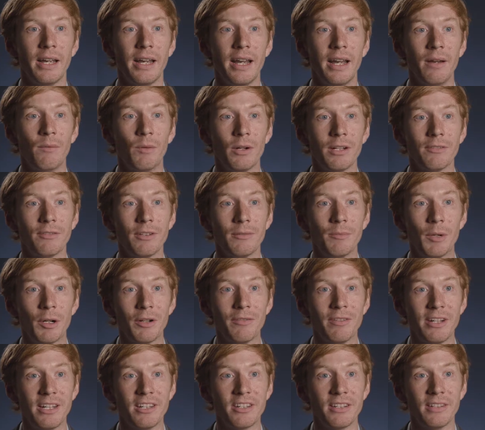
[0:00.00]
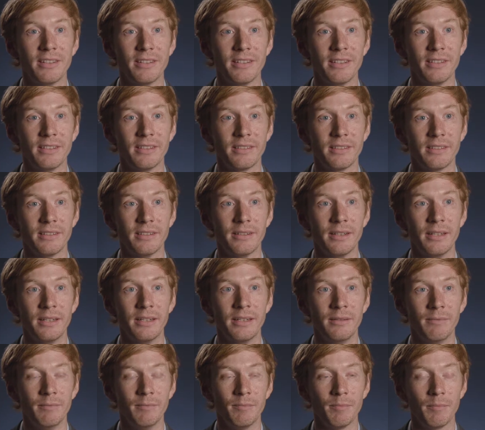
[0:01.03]
And one of the motivations is
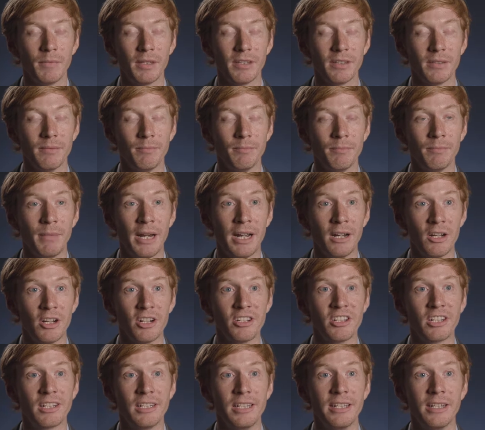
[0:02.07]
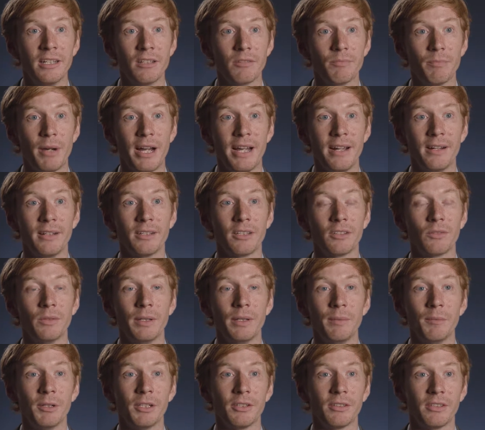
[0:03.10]
biologically inspired
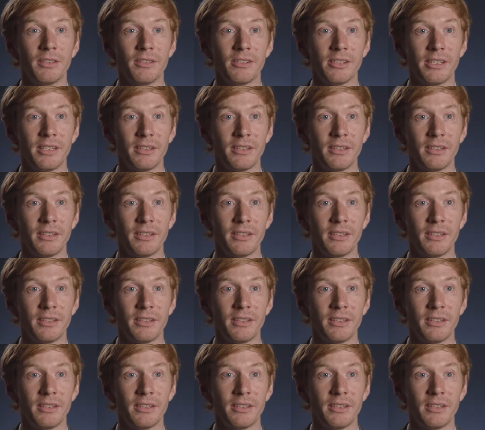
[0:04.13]
swimmers, such